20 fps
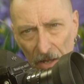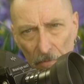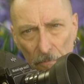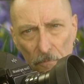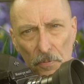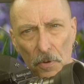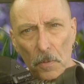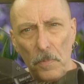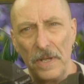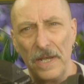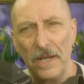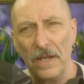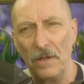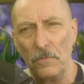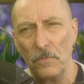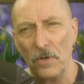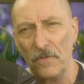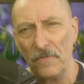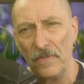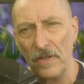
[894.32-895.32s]
Probably like
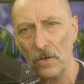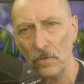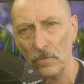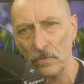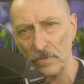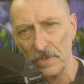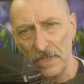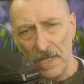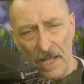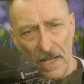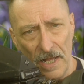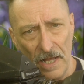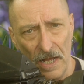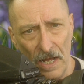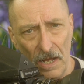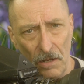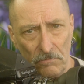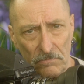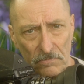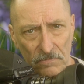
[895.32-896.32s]
one of the old
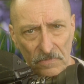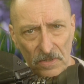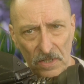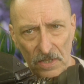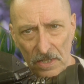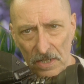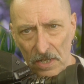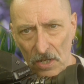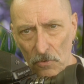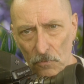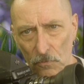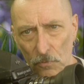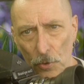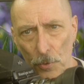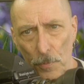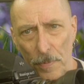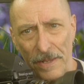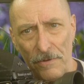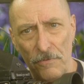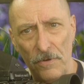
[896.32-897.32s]

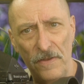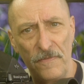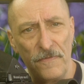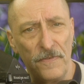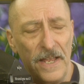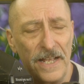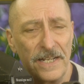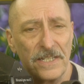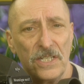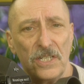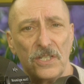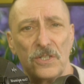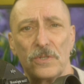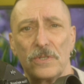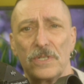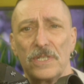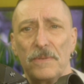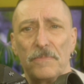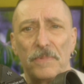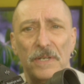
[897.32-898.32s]
Ruby reflexes or
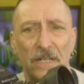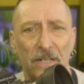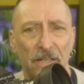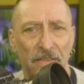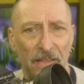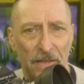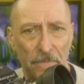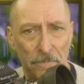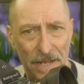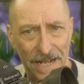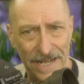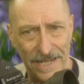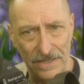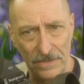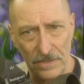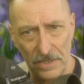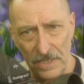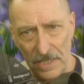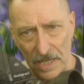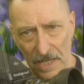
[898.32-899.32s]
something like that back in
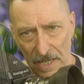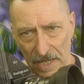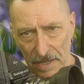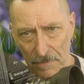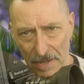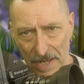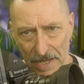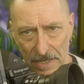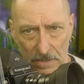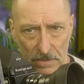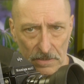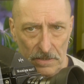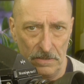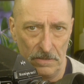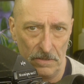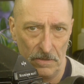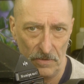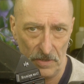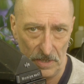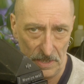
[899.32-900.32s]
the day, back in
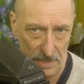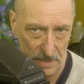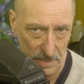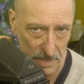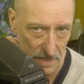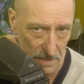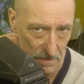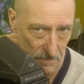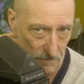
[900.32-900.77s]
the